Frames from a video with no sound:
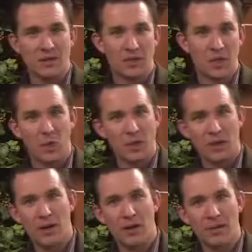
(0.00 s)
the Lord
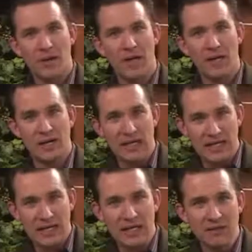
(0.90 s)
God created
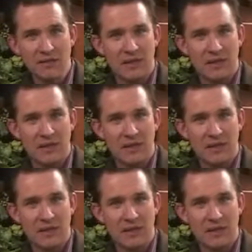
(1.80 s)
Eve.